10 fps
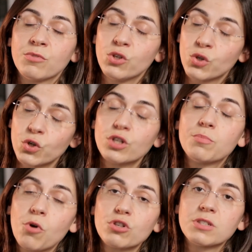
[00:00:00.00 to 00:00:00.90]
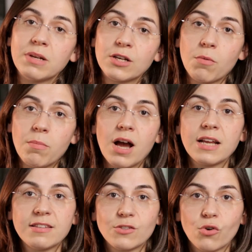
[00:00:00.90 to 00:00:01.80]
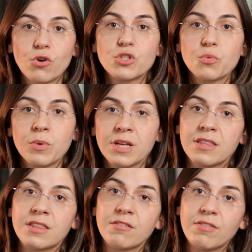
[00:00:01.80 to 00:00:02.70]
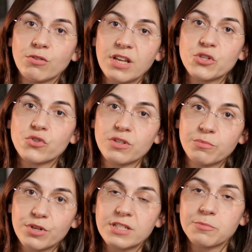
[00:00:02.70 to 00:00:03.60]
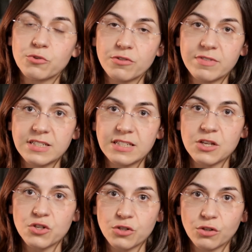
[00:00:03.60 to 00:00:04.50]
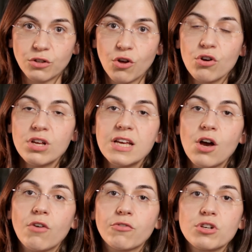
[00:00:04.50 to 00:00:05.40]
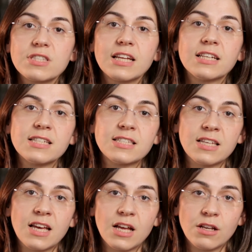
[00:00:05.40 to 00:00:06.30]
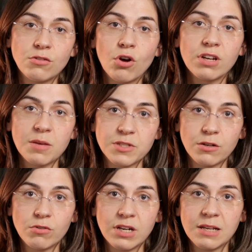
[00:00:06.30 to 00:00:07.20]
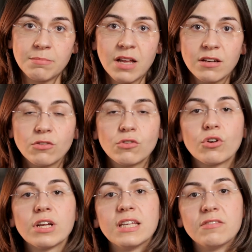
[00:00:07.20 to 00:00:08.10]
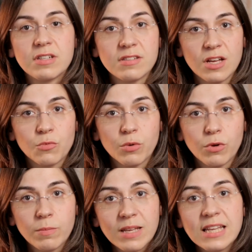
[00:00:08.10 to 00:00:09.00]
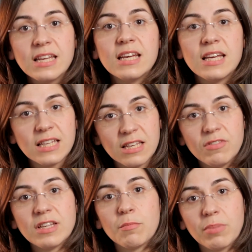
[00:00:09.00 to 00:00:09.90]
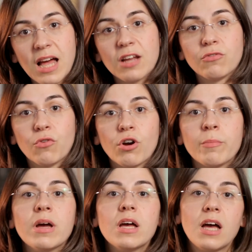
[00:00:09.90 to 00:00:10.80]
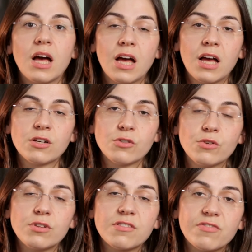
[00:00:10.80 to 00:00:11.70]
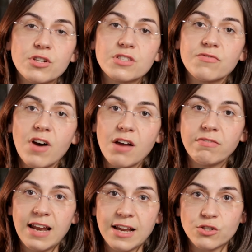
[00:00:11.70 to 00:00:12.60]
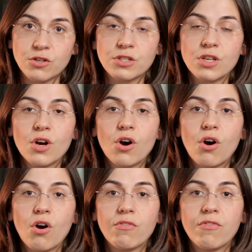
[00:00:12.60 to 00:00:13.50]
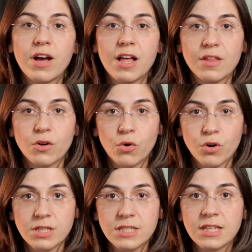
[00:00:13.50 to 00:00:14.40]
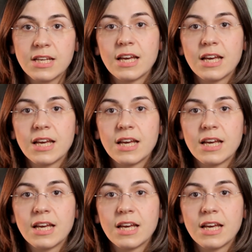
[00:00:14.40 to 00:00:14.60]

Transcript: you could possibly combine this course with the foundations and principles of international law. Of course, that is not absolutely mandatory, given that we will be giving a platform to you in the first five lectures of the course